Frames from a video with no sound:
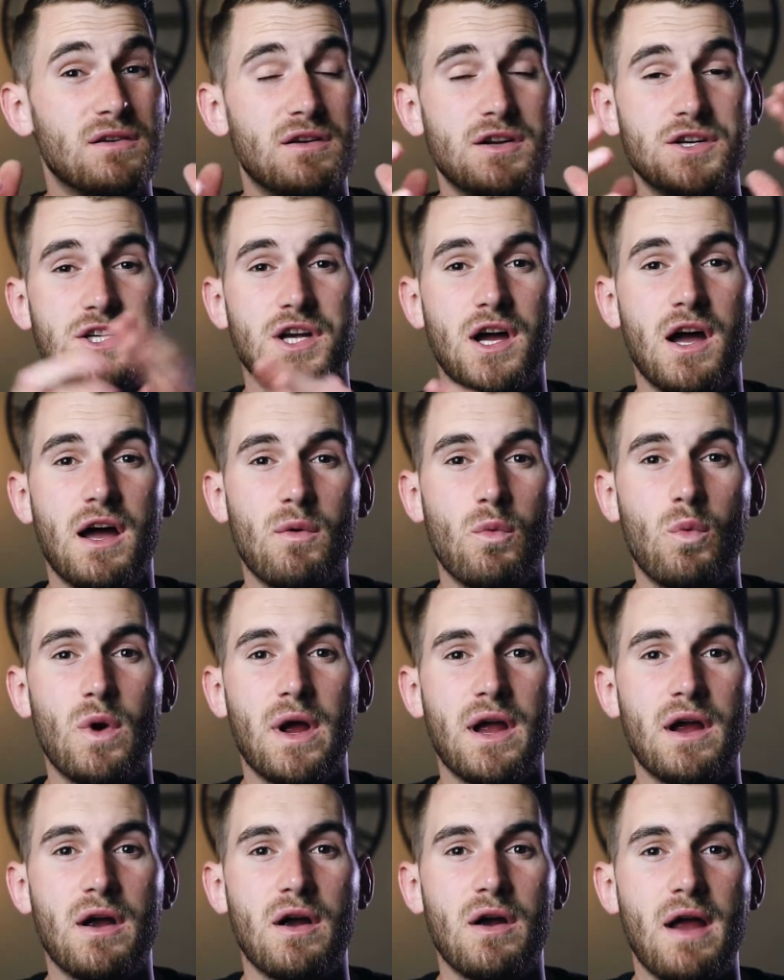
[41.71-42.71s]
look at a shot
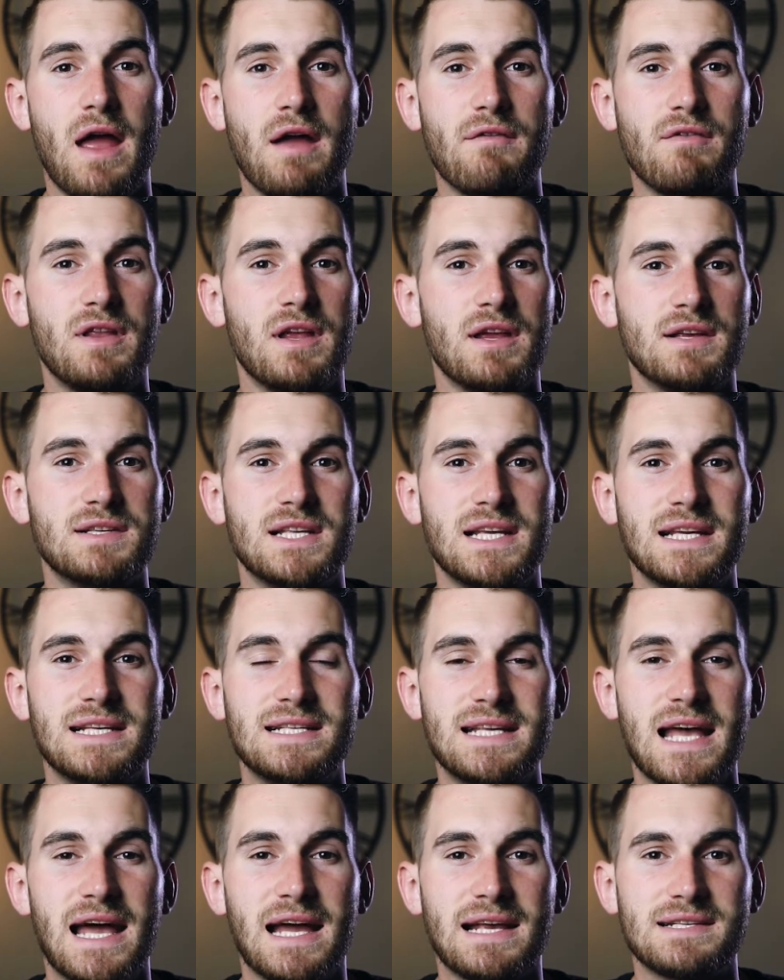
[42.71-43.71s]
where everything is the
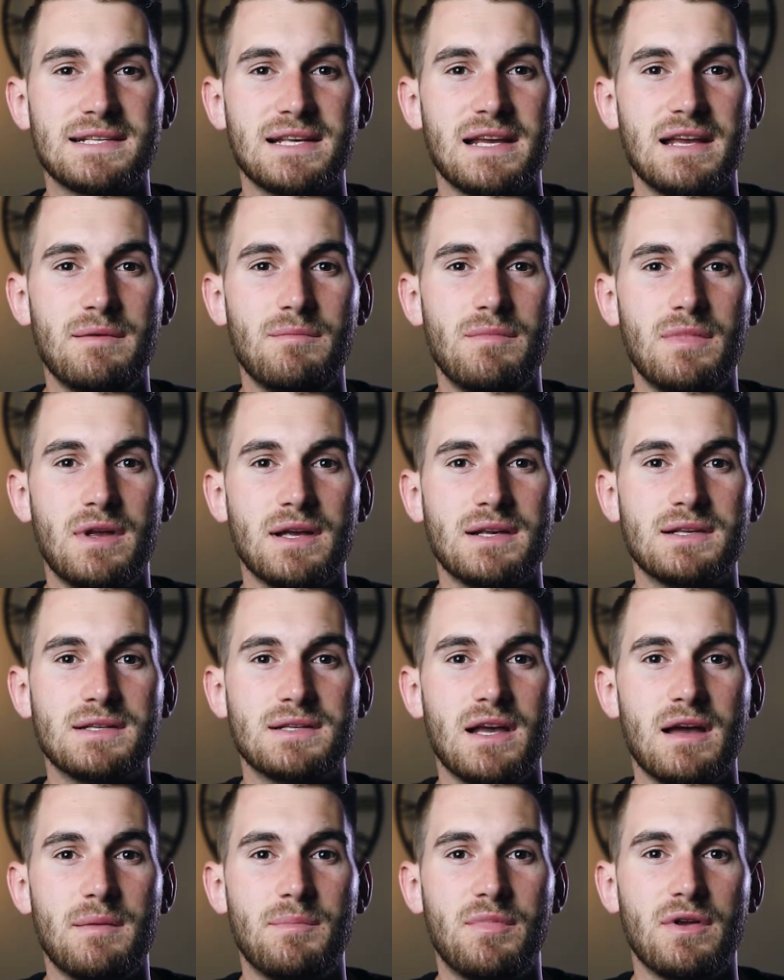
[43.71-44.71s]
exact same,
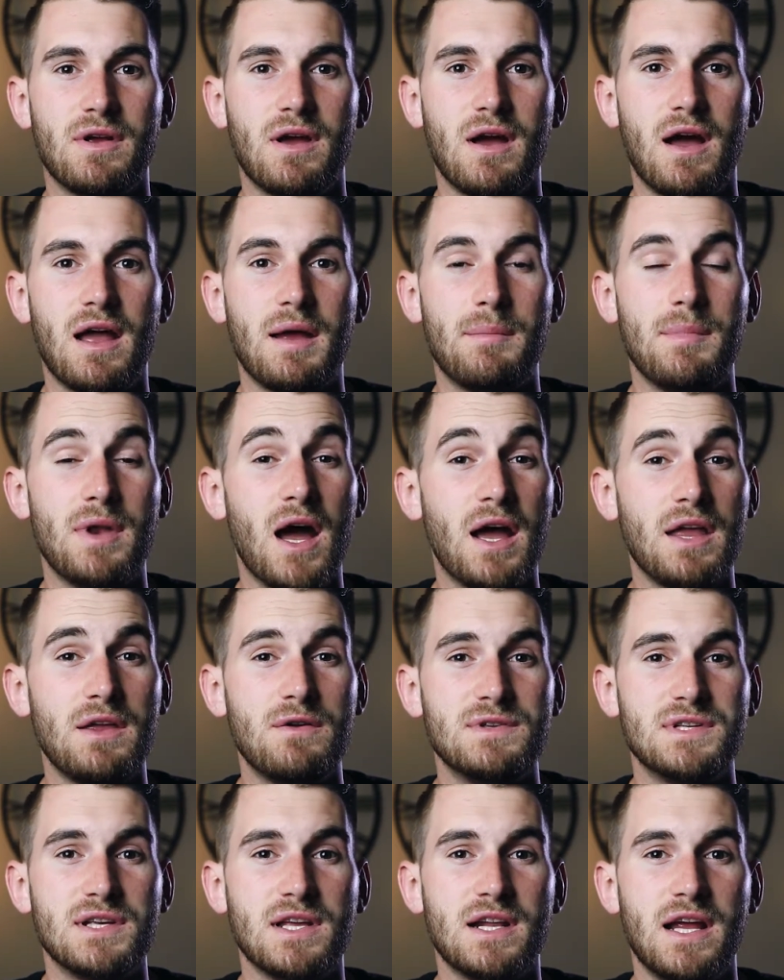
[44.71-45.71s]
except I am not using